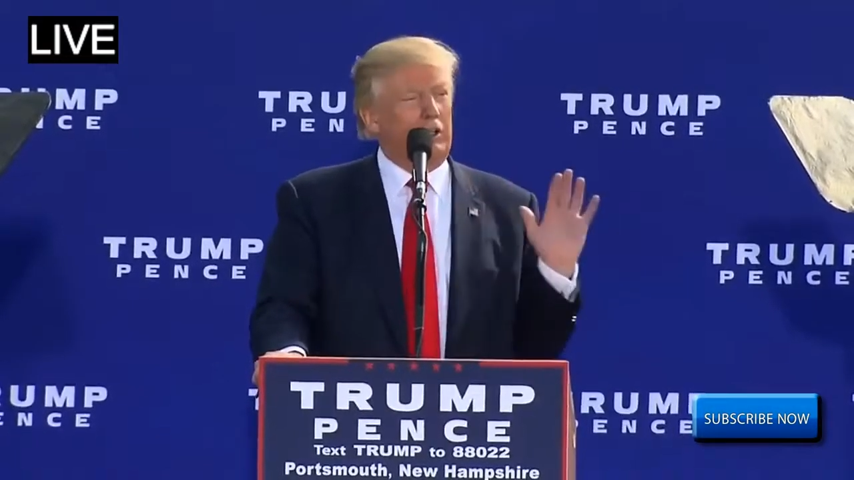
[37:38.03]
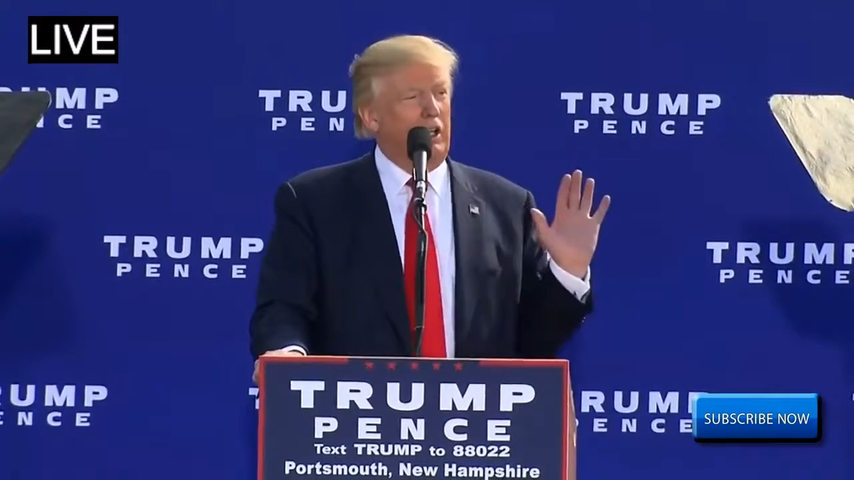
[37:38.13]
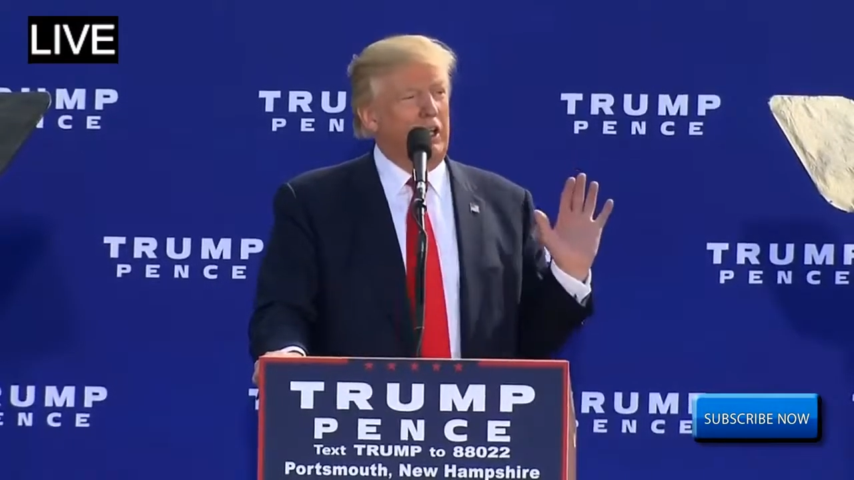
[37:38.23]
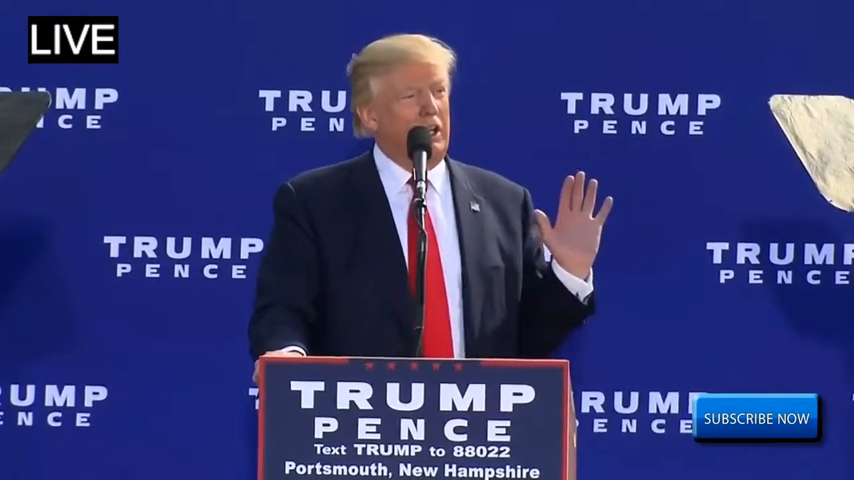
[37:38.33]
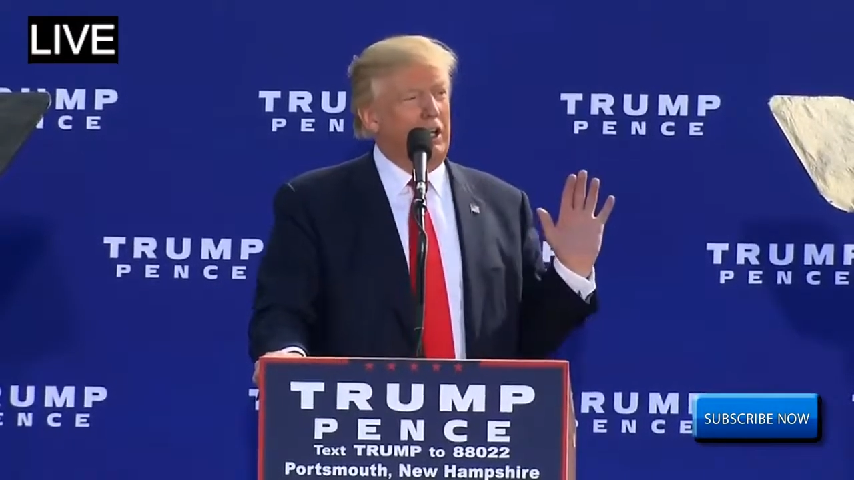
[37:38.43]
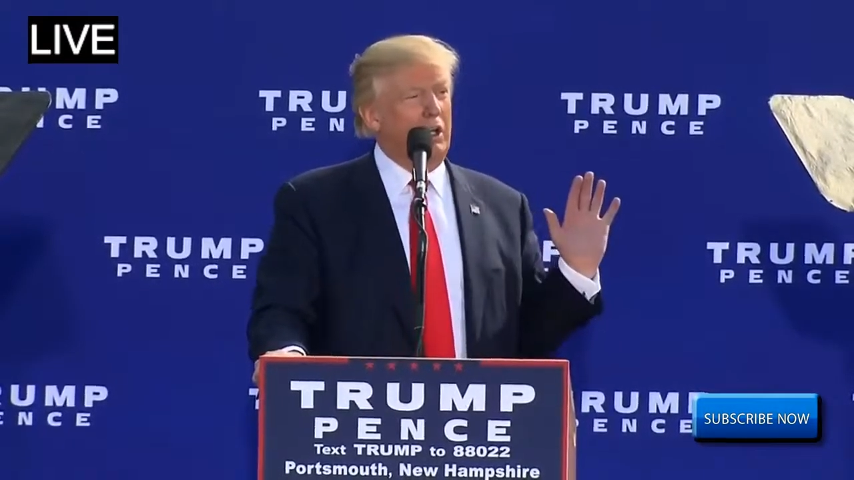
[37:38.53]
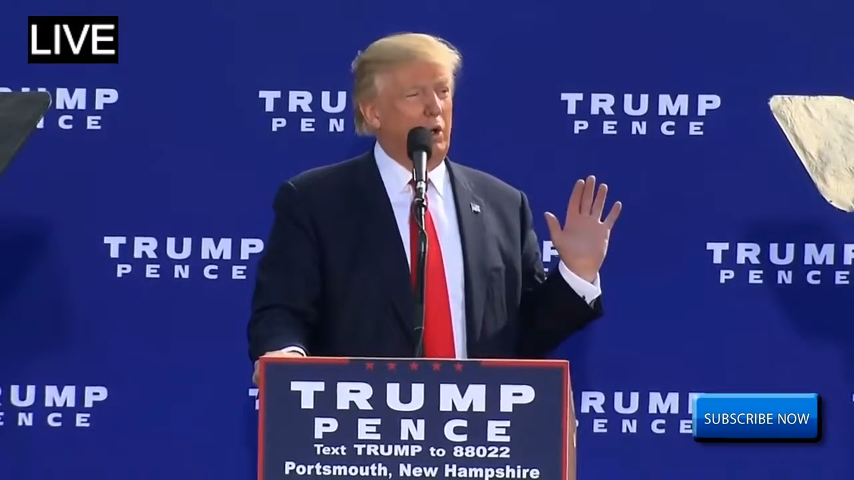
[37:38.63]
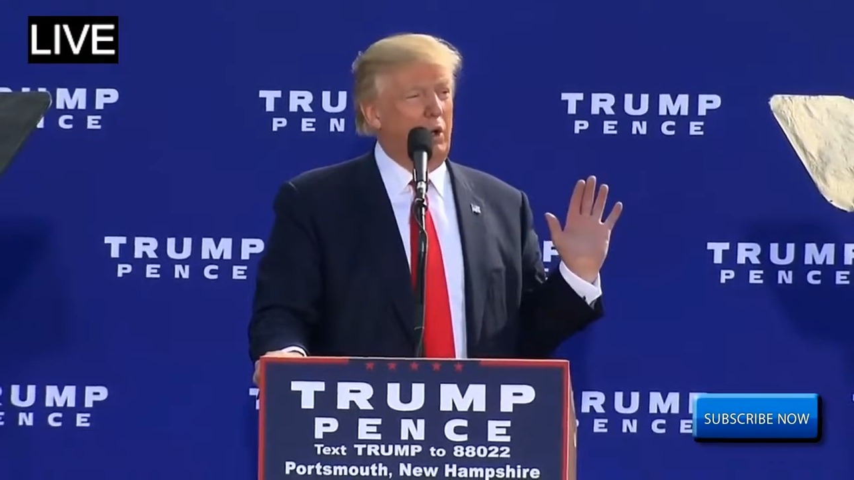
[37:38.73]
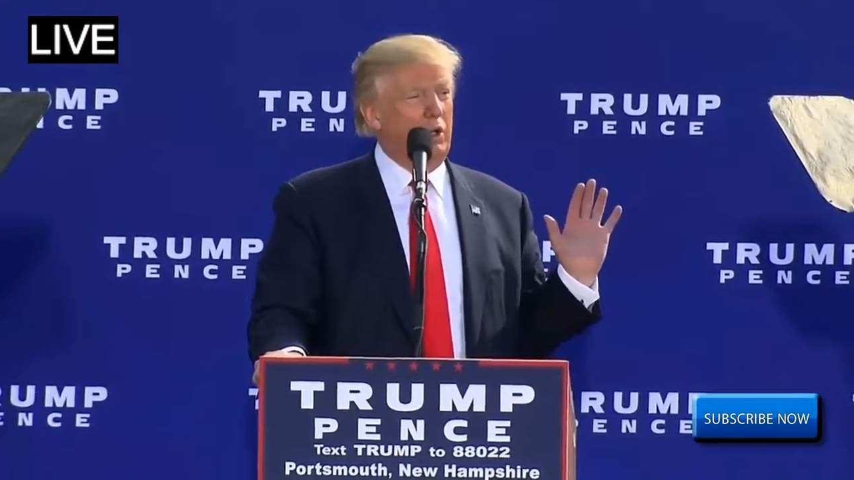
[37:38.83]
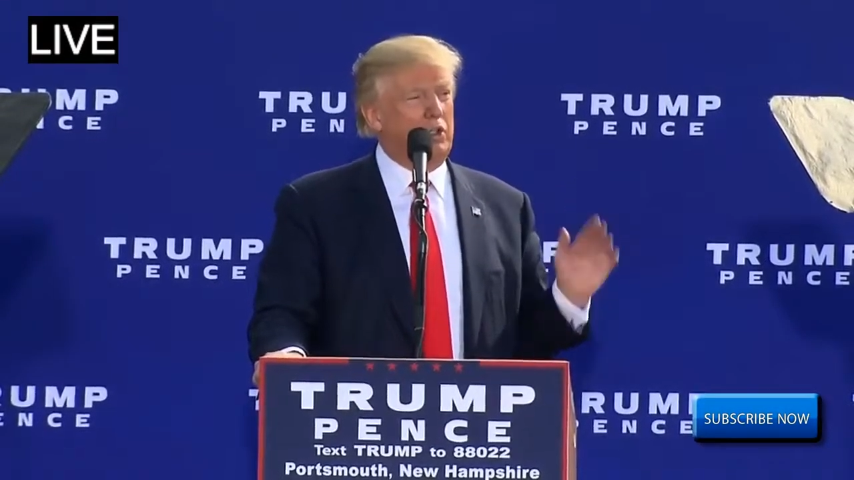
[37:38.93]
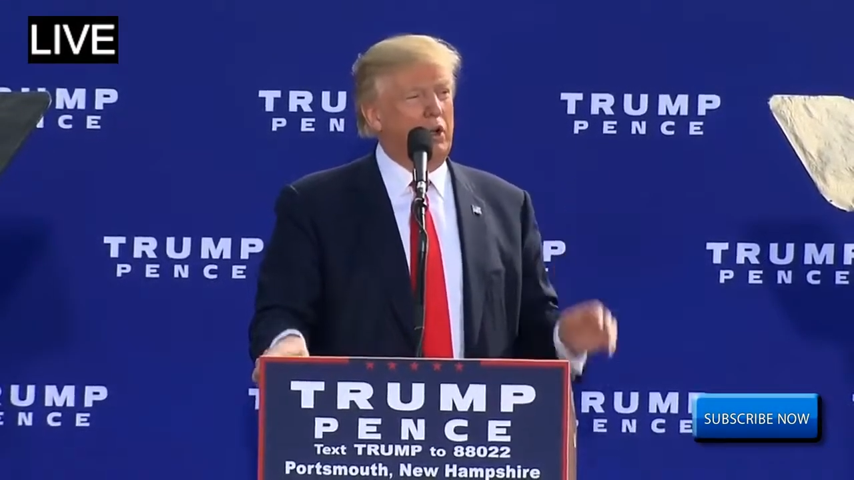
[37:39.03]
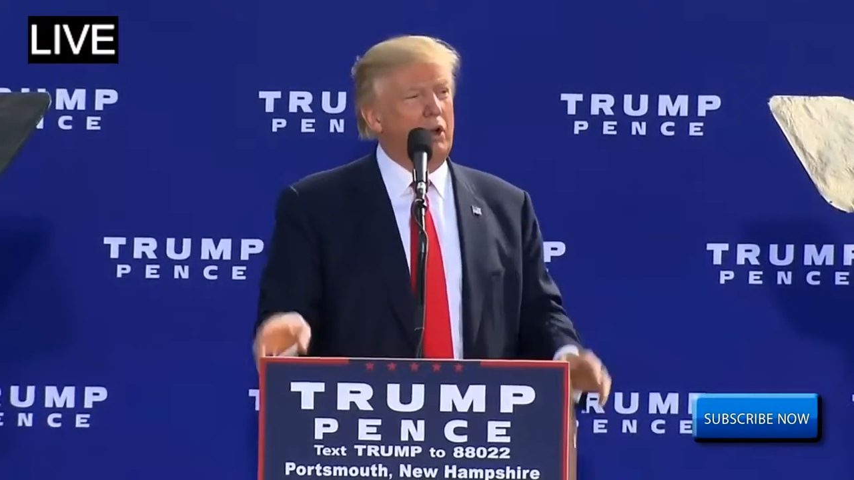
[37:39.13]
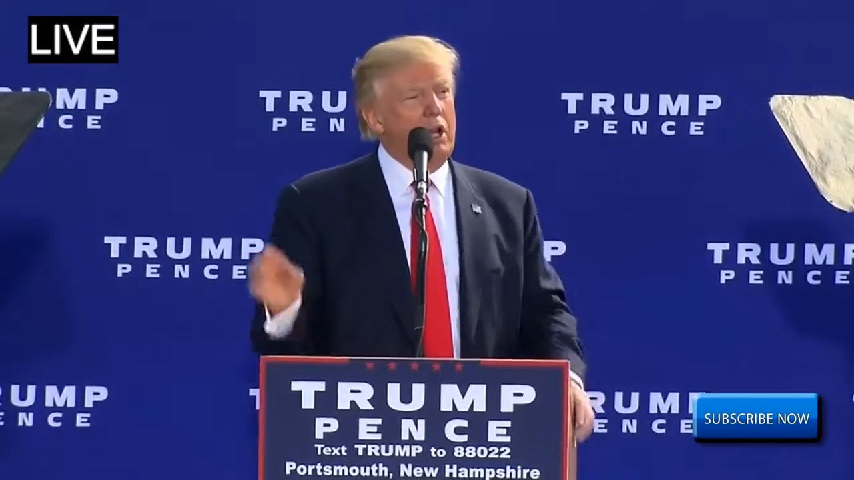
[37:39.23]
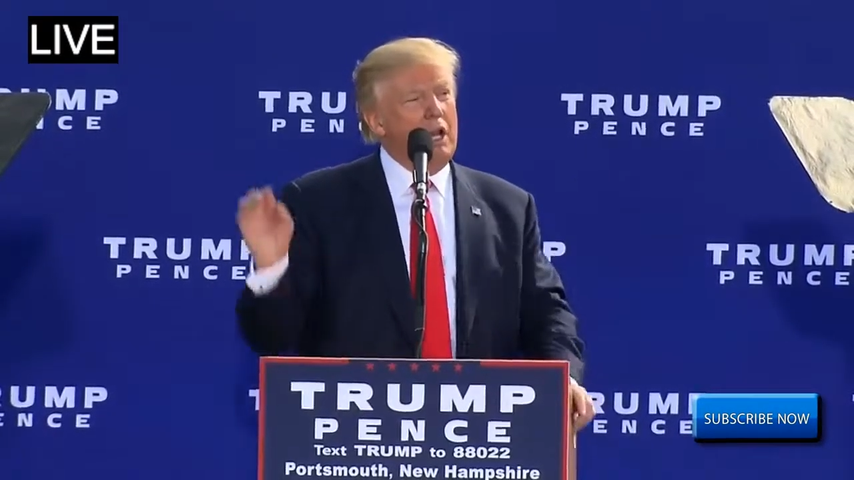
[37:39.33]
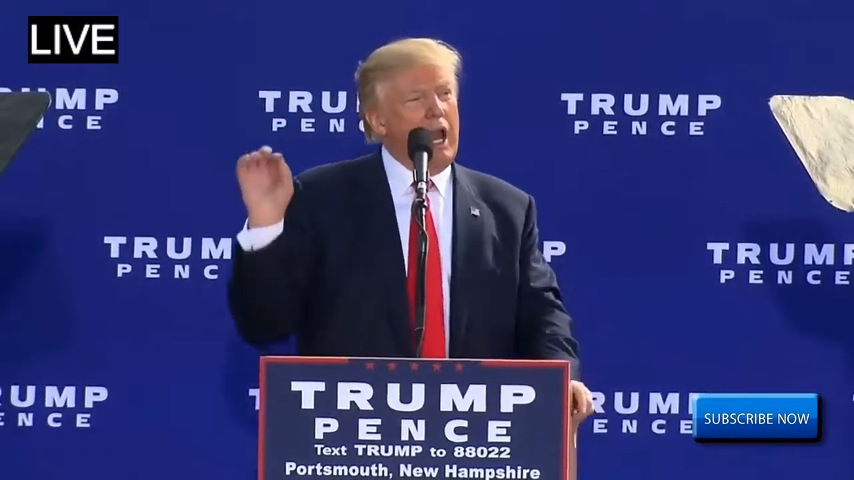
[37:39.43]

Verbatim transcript: Clinton deal also.